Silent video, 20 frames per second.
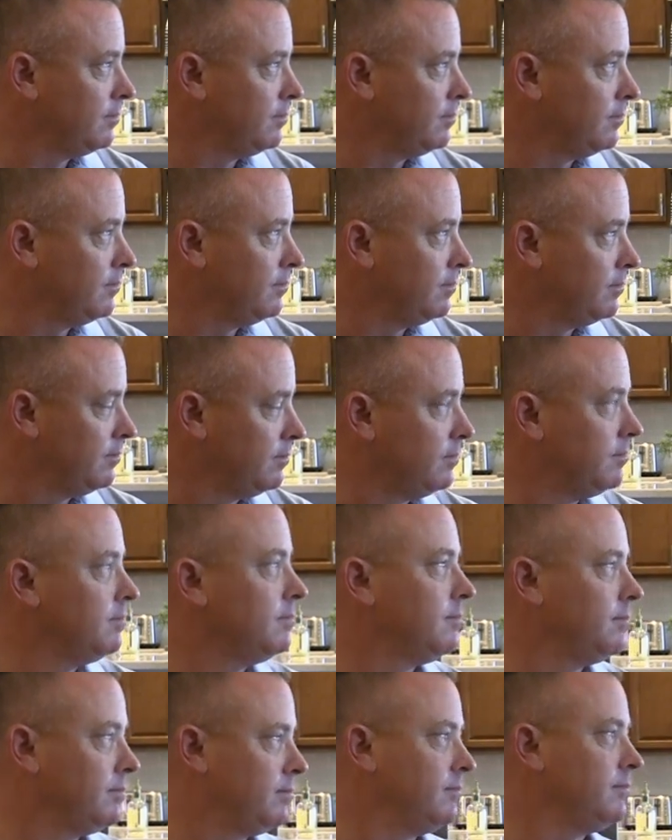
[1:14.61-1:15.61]

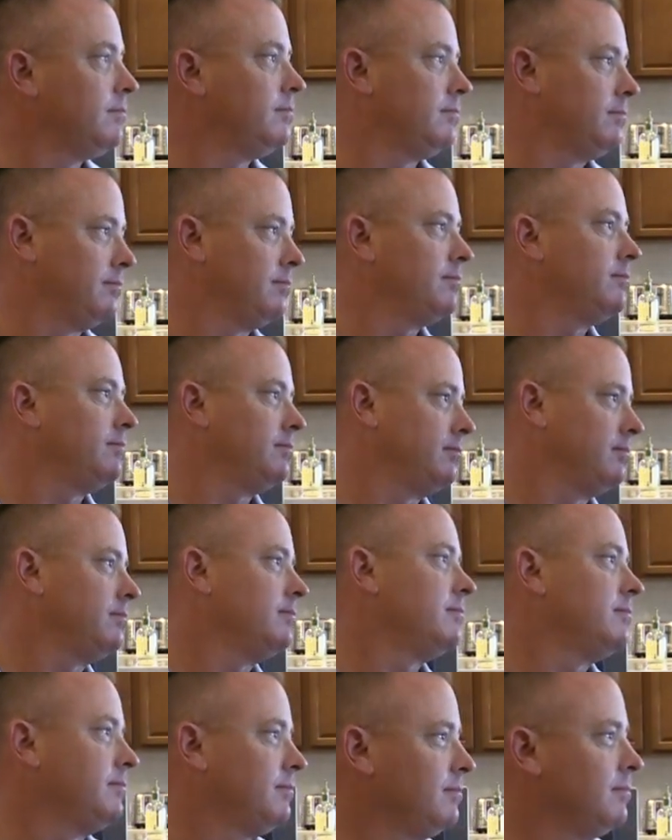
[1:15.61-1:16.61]

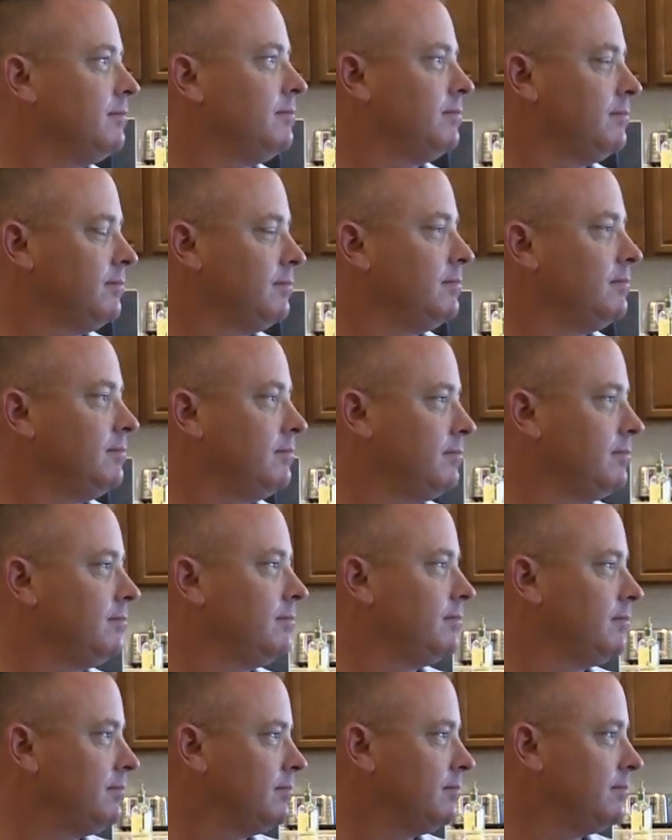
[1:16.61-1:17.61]

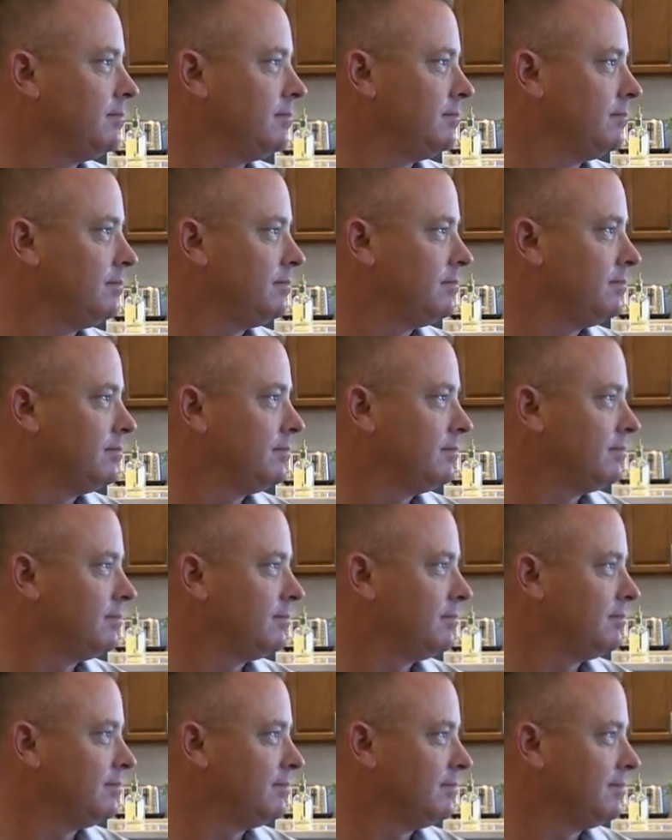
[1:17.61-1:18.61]

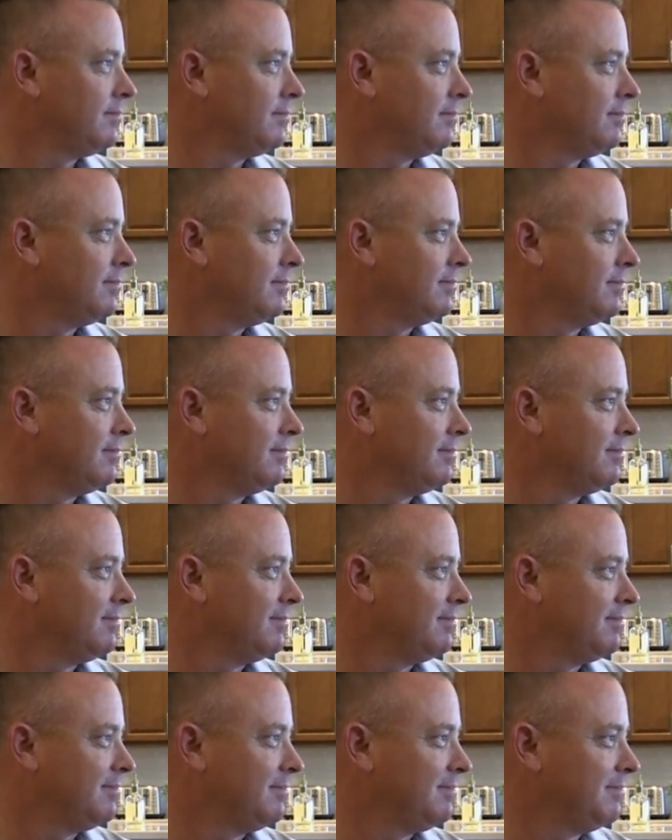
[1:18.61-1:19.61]

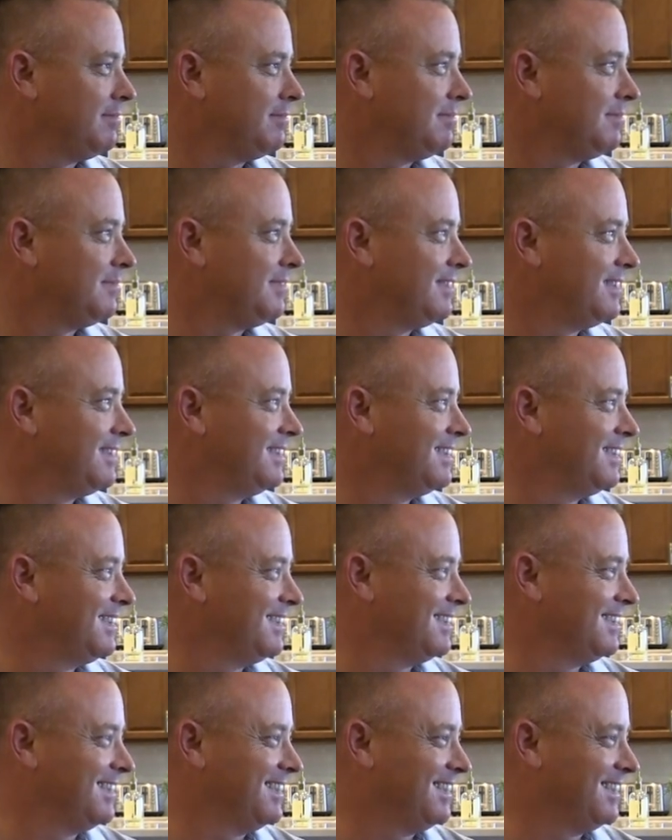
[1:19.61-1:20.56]
(not speaking)